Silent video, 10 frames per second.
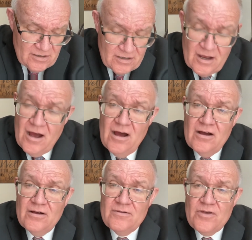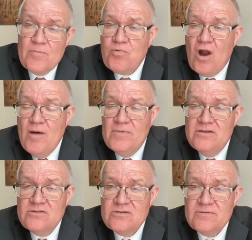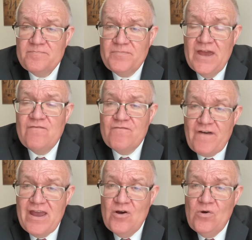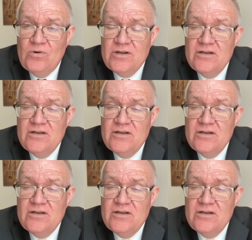their promise. They had failed